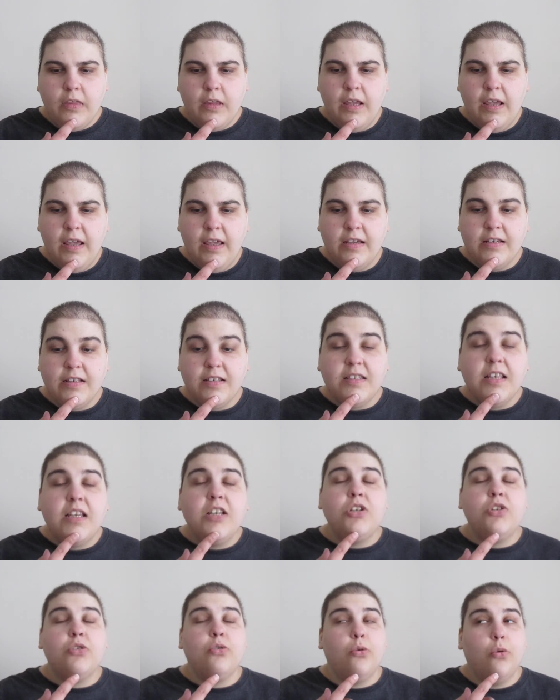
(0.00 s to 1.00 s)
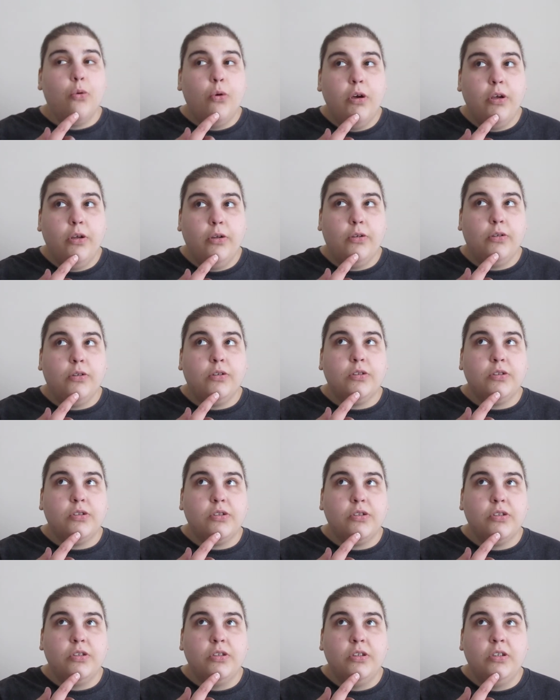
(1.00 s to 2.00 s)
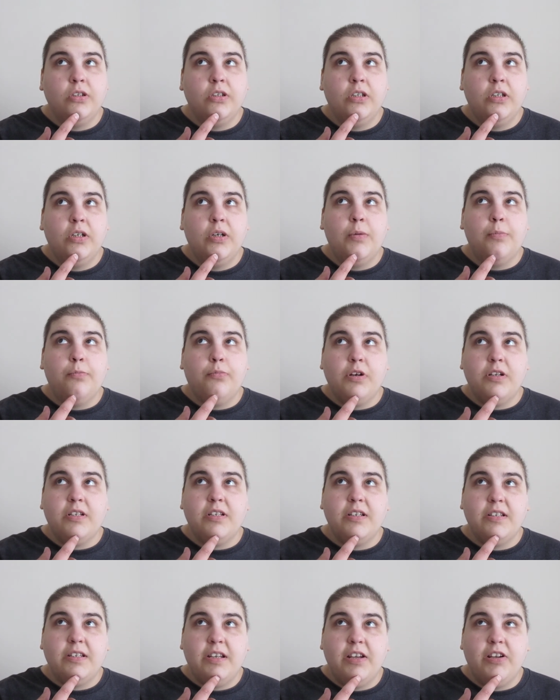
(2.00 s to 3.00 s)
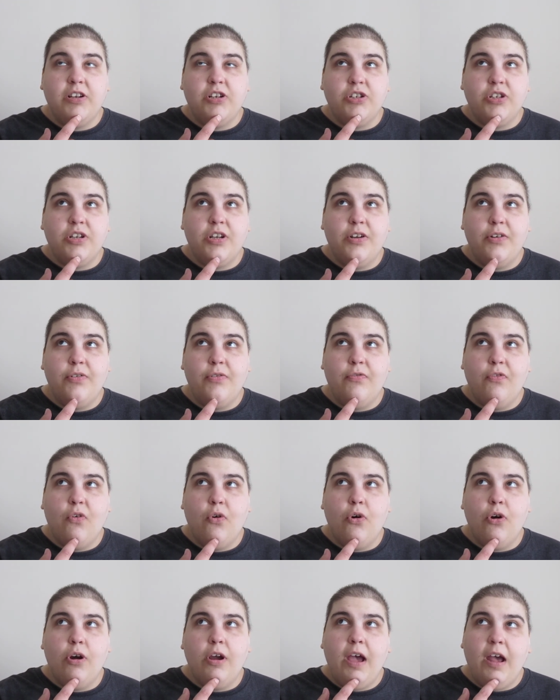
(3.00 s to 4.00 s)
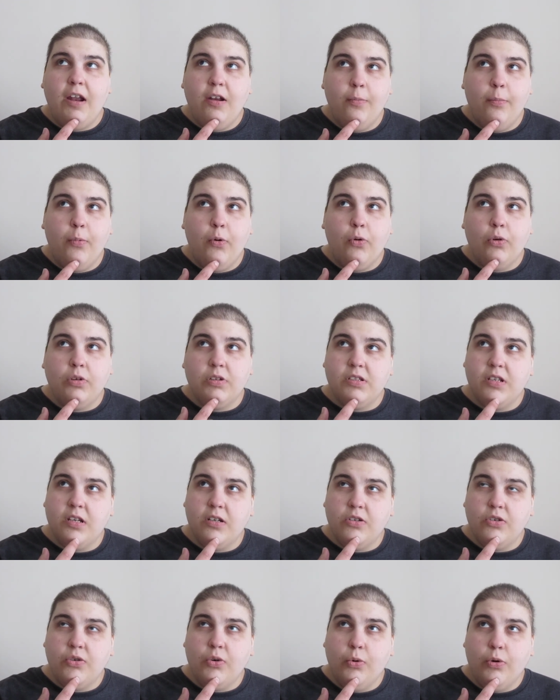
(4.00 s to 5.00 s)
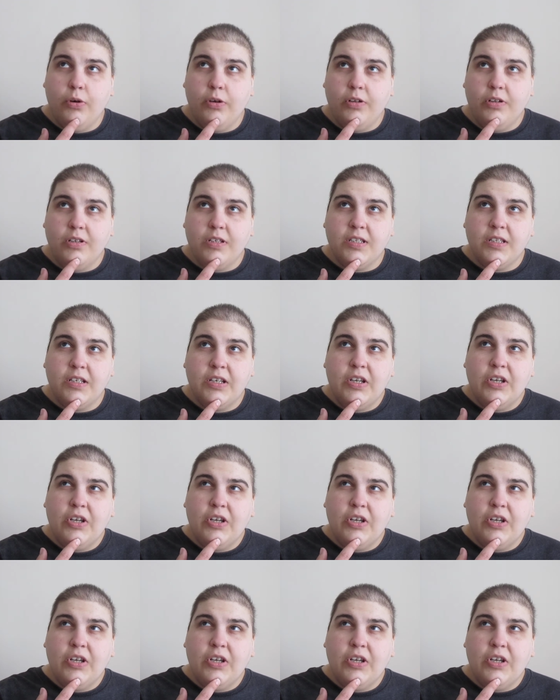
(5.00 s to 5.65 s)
a essential oils presentation for edible essential oils